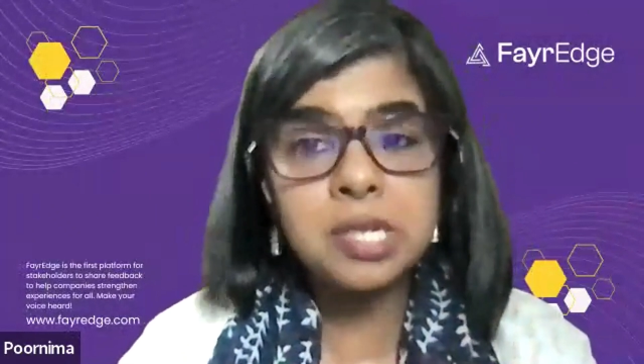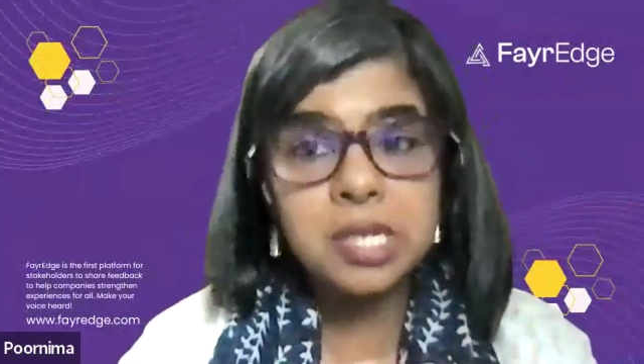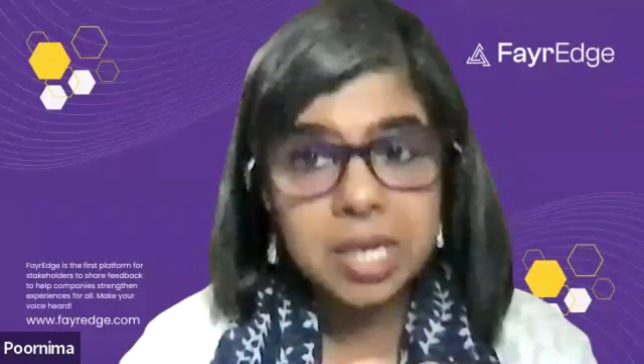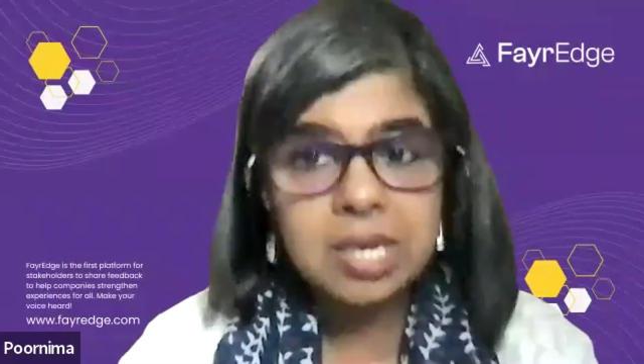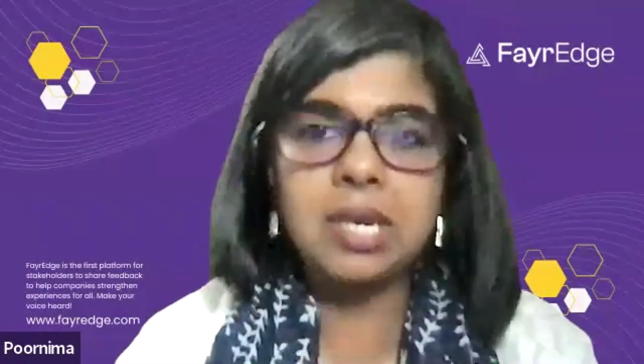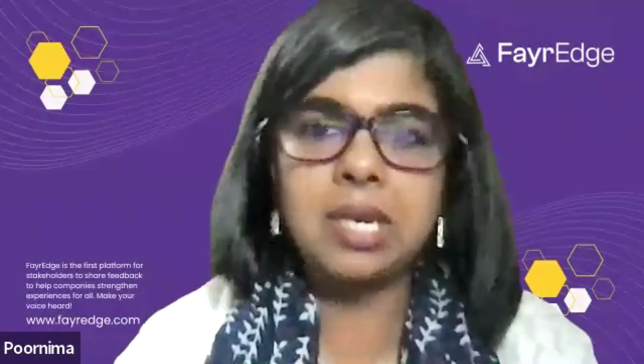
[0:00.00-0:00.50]

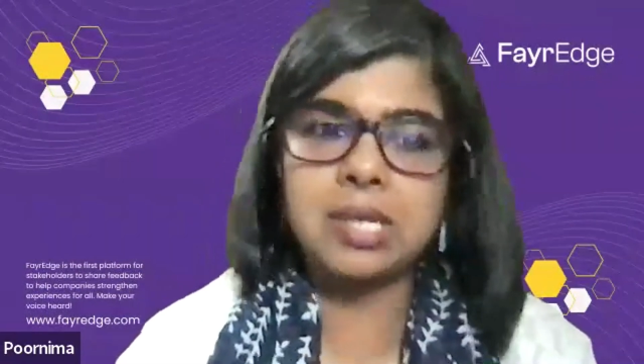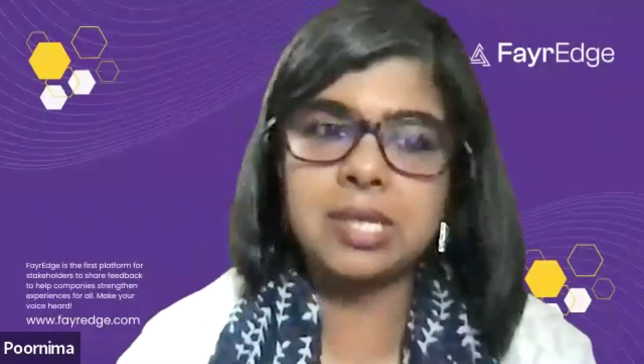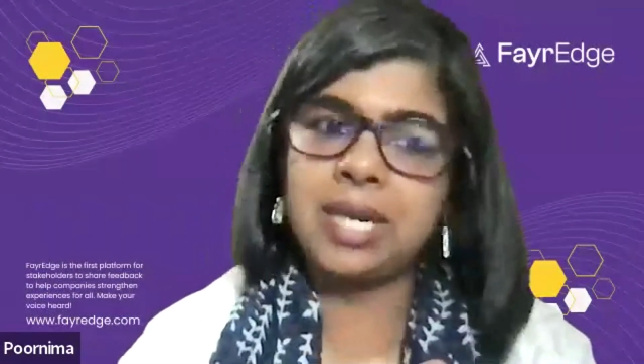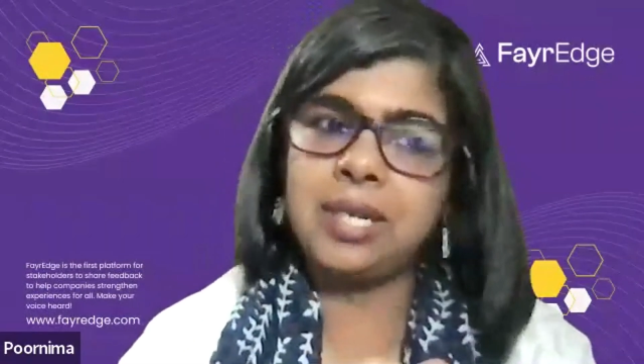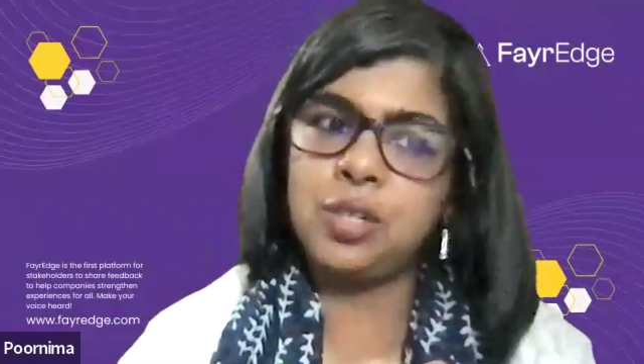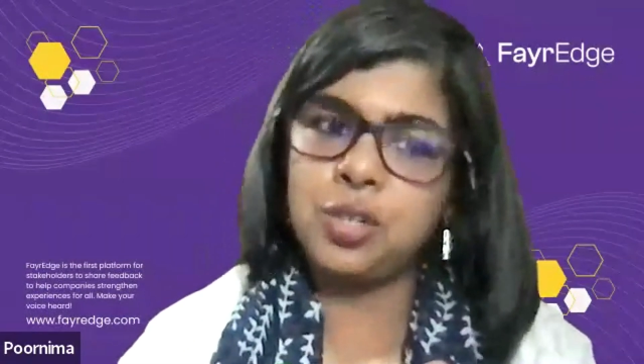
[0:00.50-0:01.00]
stickiness
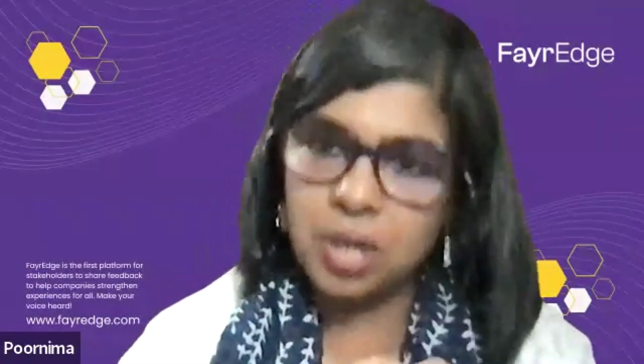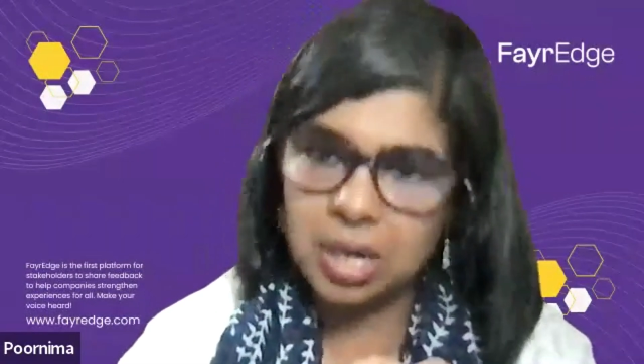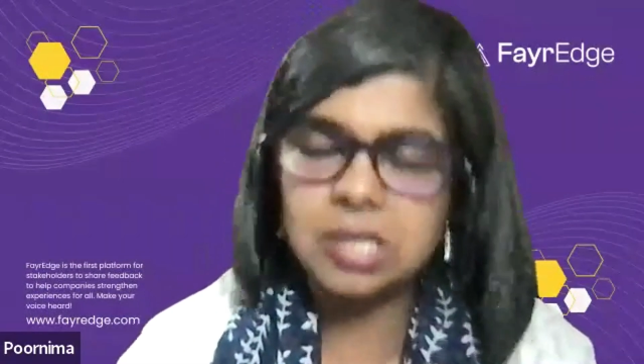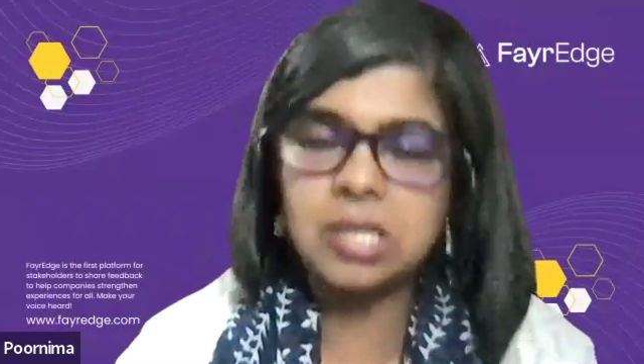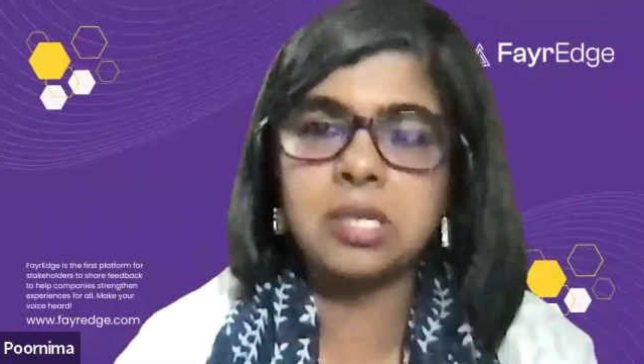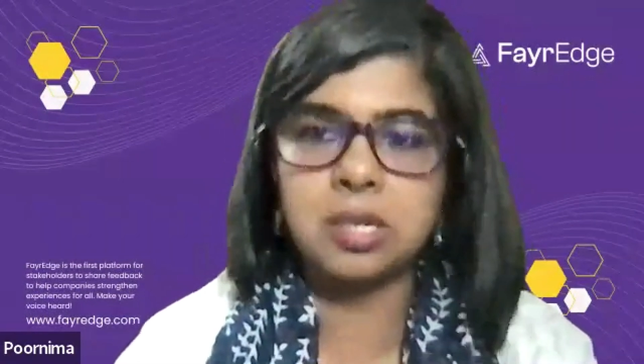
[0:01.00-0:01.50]
and
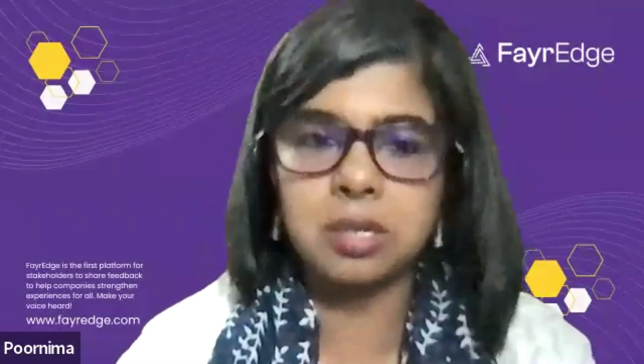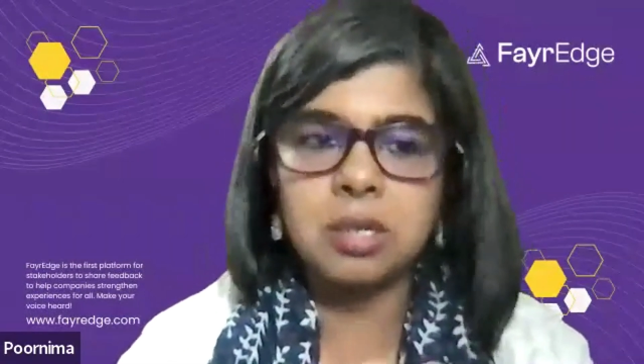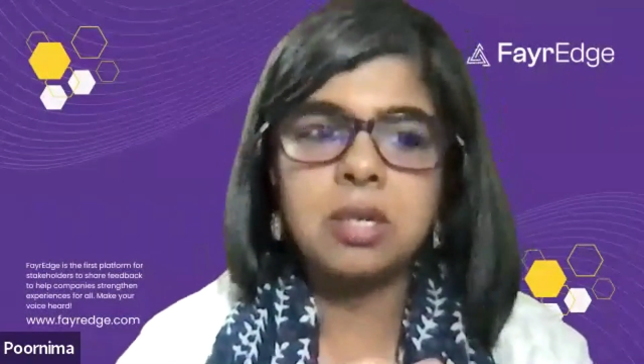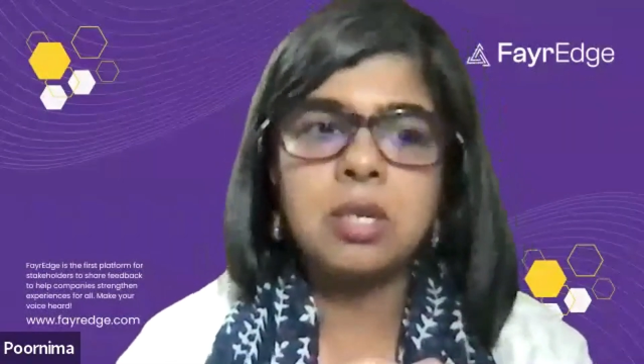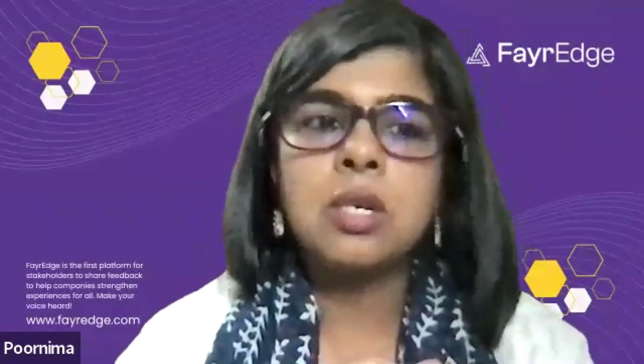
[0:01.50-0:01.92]
trust,